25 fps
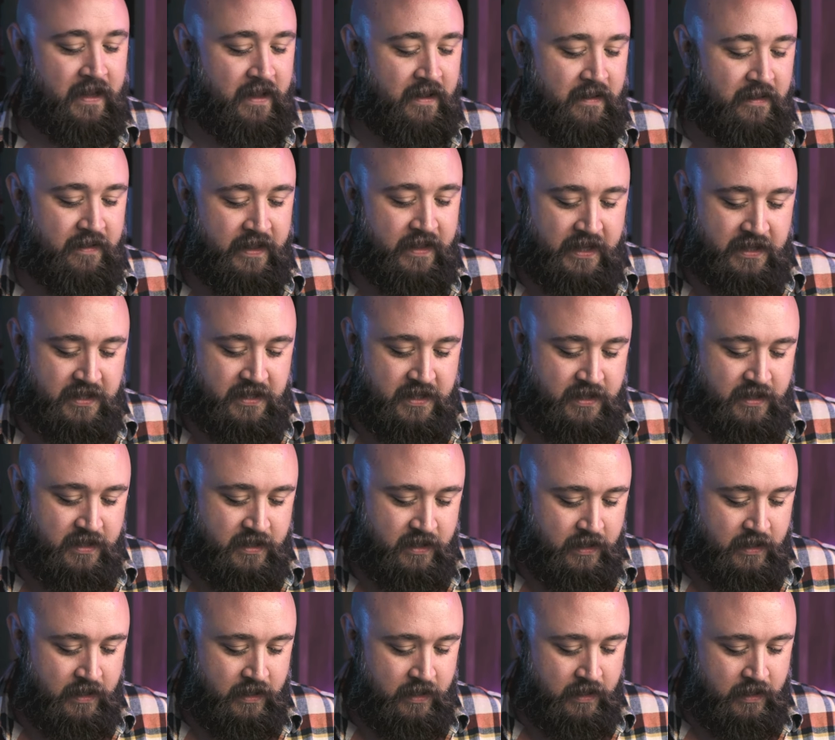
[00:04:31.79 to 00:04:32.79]
This
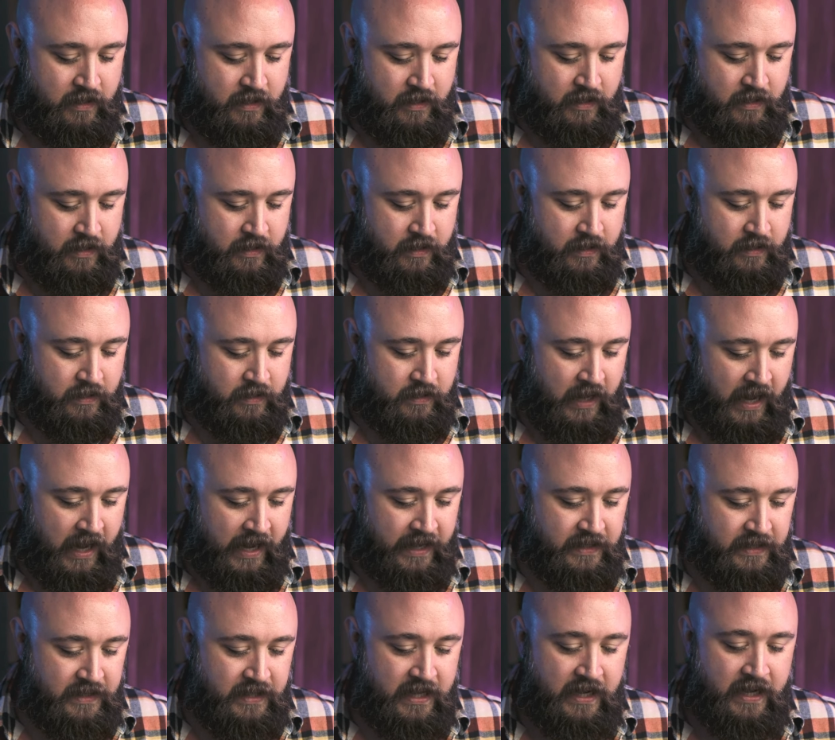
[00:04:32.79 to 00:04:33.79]

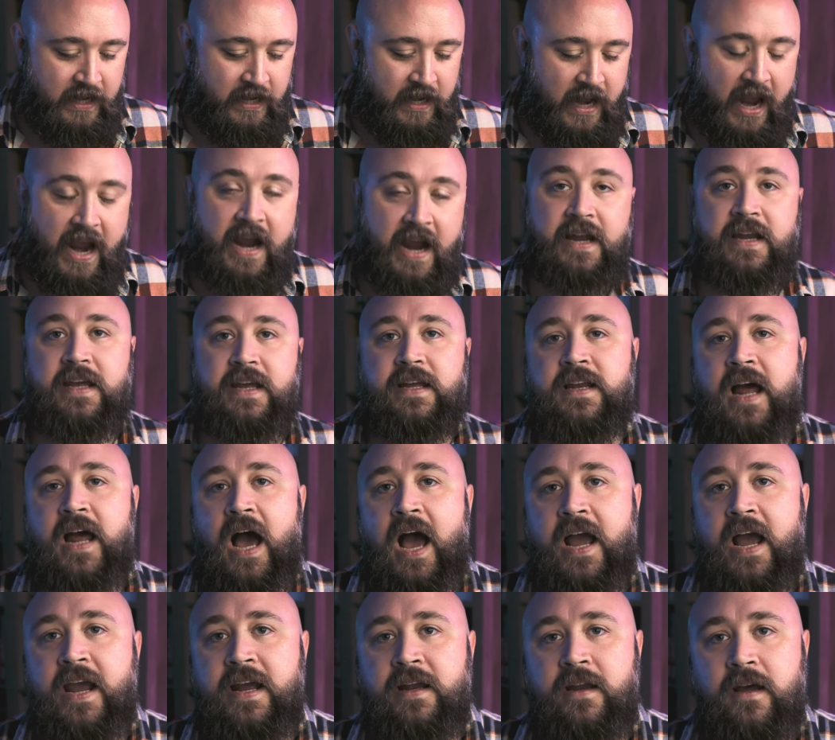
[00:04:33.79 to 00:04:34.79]
nineteen
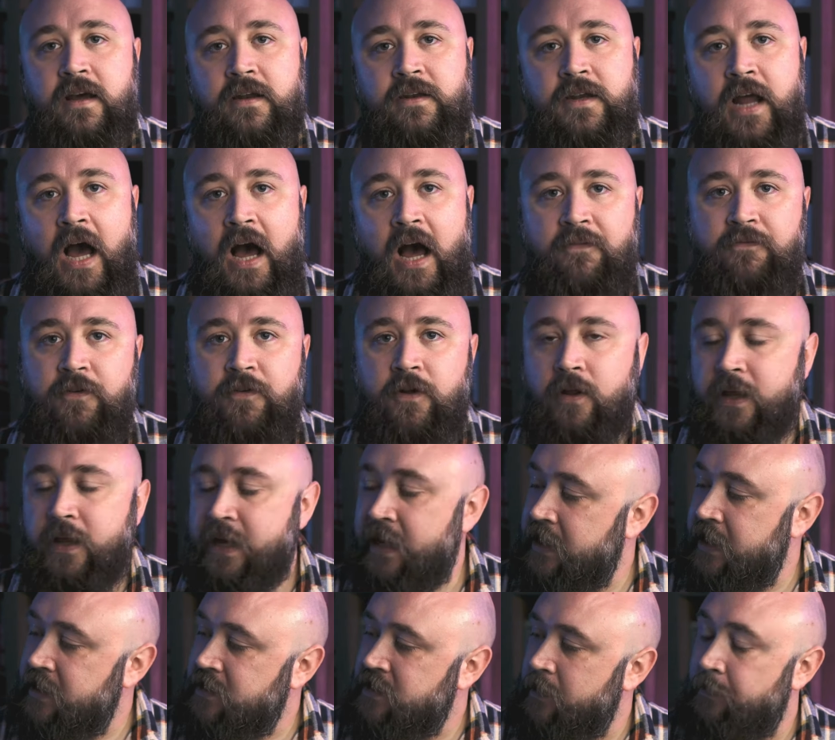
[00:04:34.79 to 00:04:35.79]
eighty-nine novel
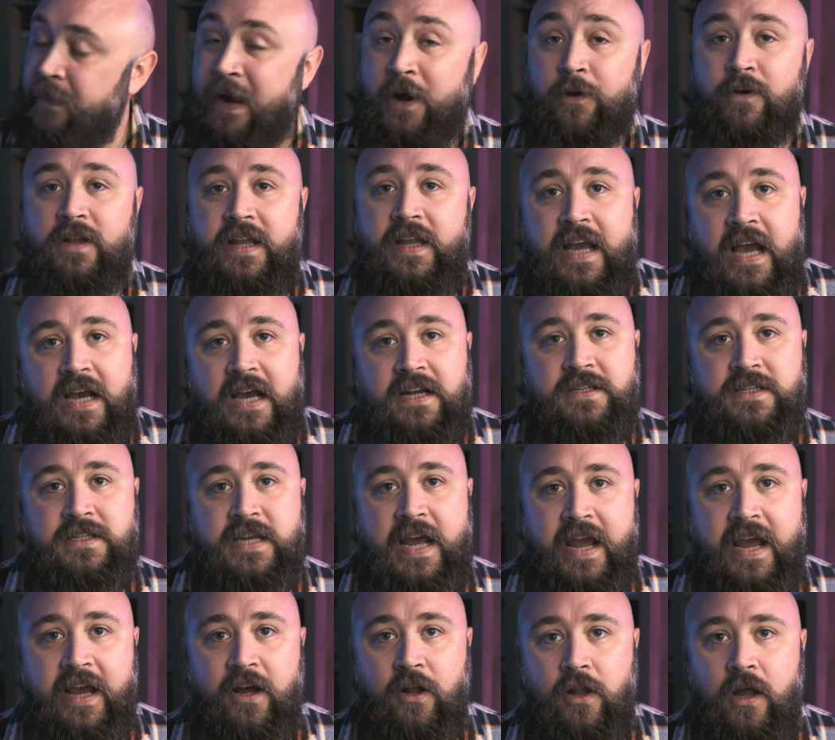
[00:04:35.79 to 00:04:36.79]
is apparently a
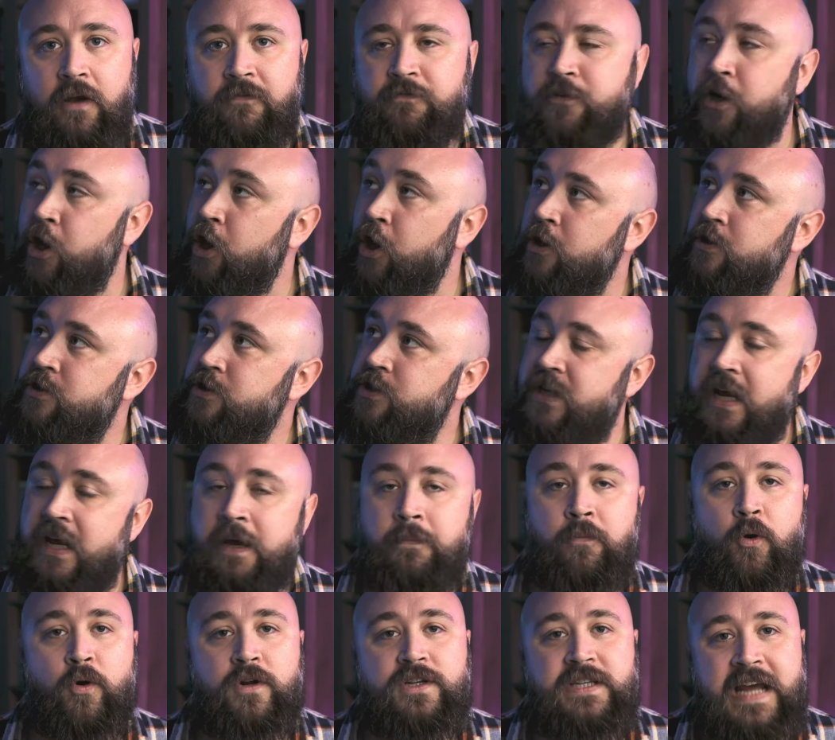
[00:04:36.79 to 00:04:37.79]
tale of cursed
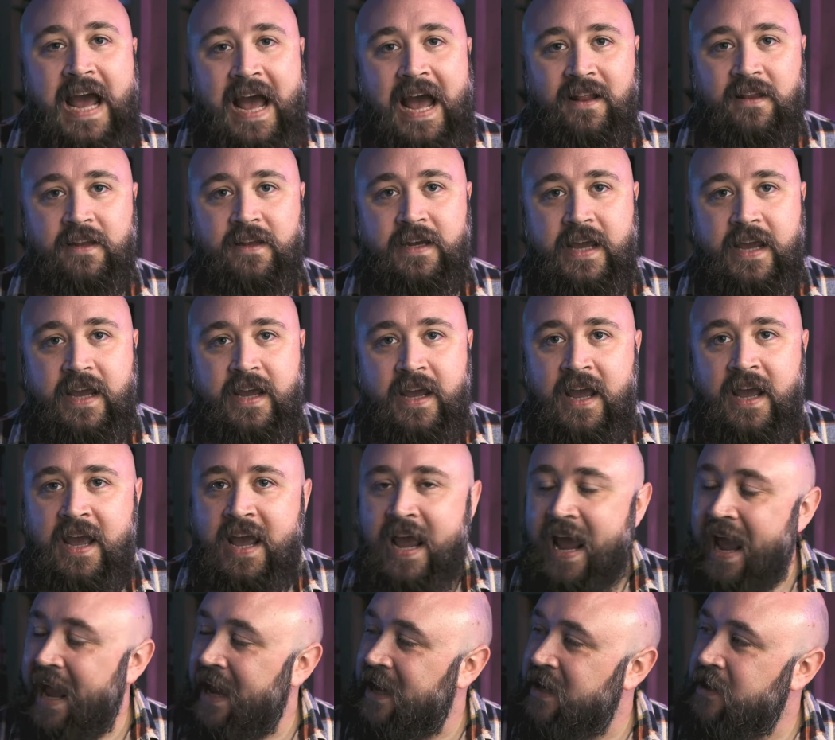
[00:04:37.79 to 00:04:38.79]
immortality
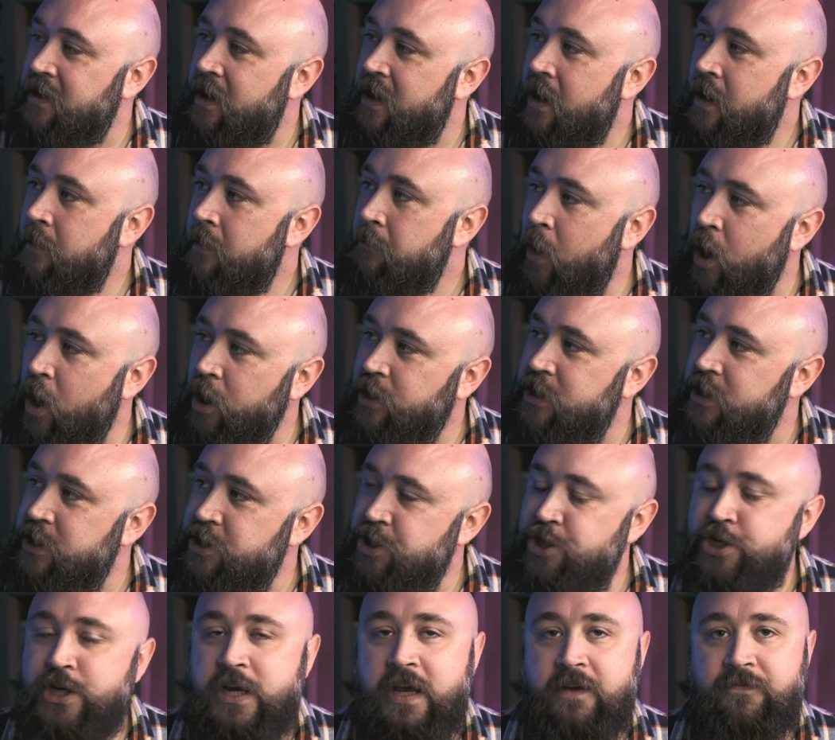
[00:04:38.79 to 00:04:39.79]
and marked a
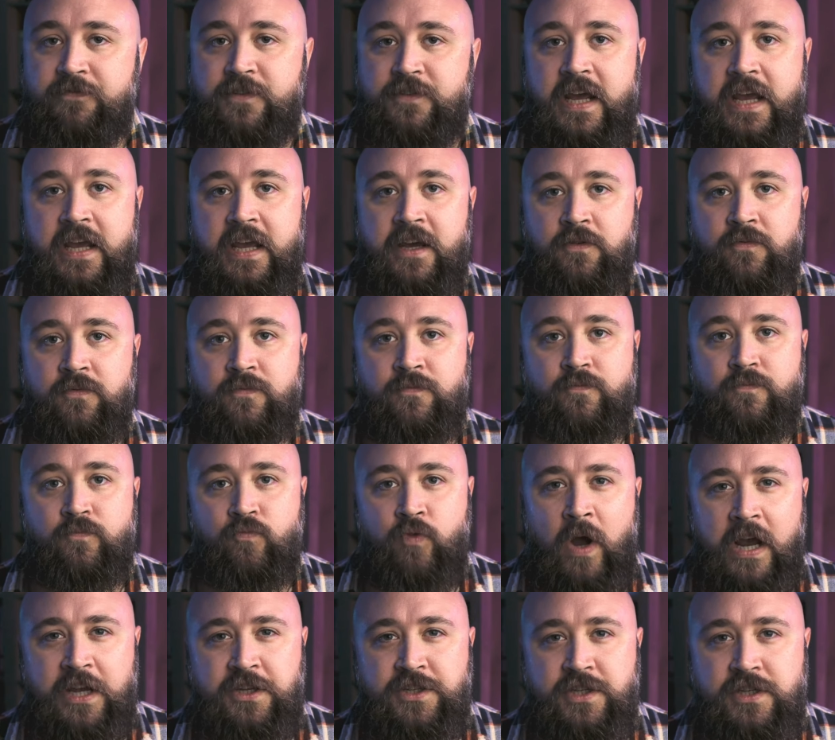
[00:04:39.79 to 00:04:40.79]
shift in
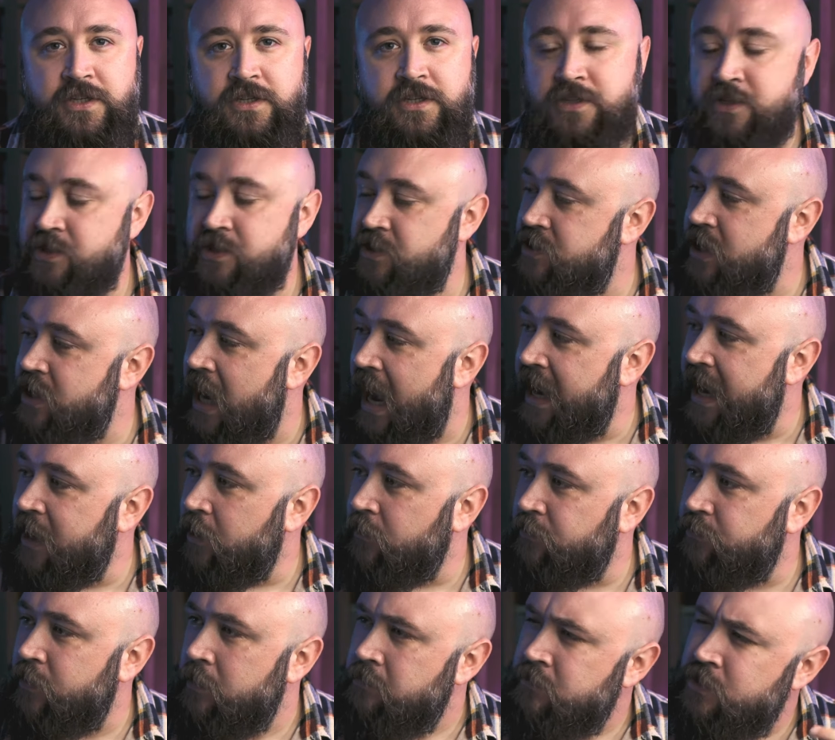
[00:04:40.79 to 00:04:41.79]
Rice's style
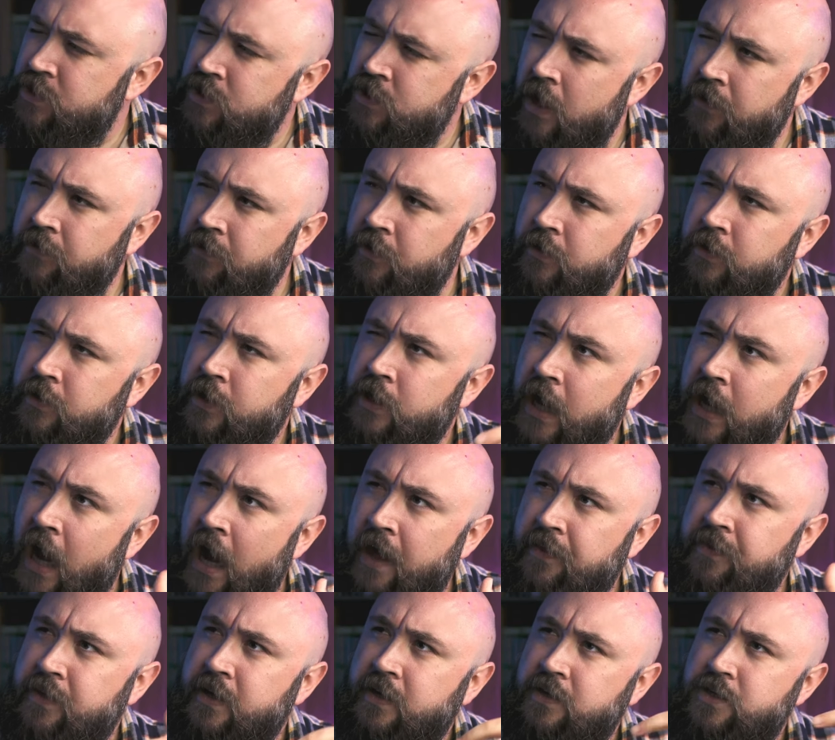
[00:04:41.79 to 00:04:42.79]
from Southern
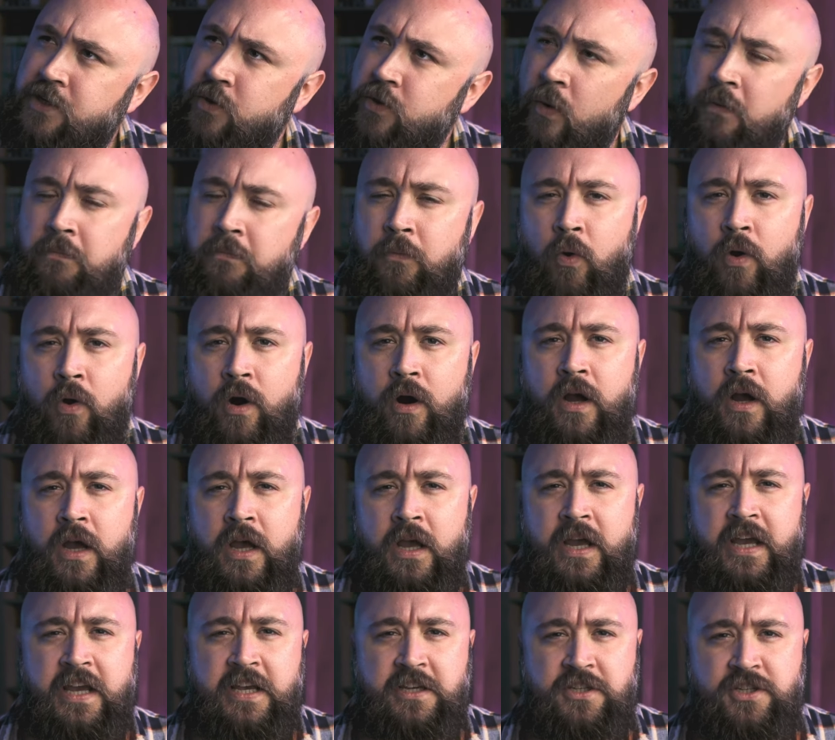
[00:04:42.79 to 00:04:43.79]
Gothic to a more
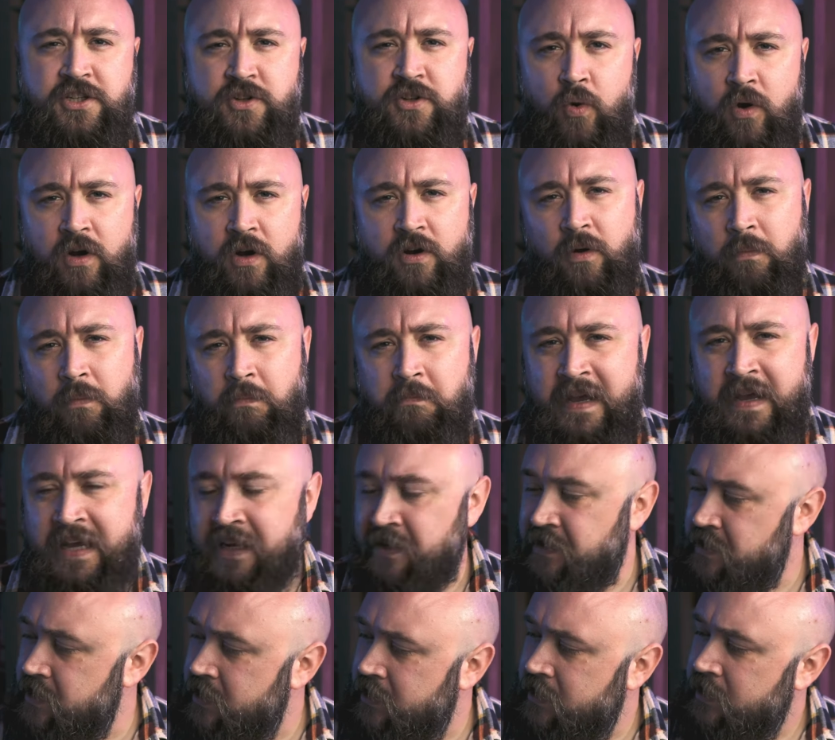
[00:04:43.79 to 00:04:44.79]
historical
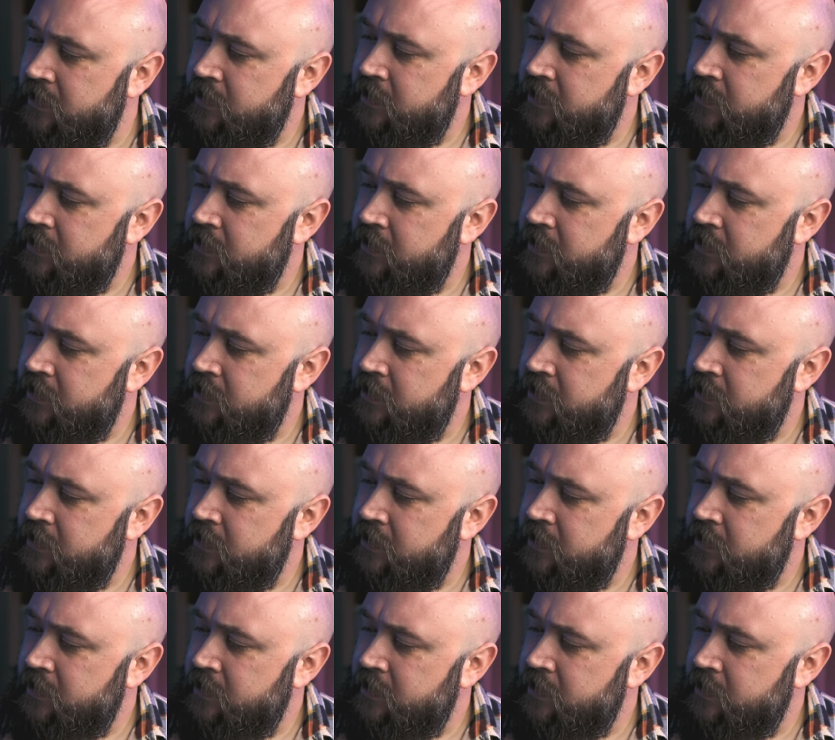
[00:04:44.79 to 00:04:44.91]
bent.